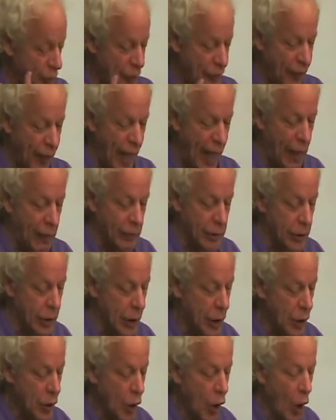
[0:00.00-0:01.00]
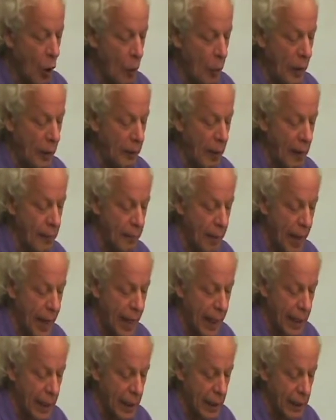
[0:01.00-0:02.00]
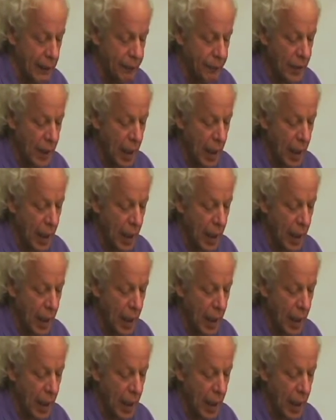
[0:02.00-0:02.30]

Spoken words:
we found, opening my mail,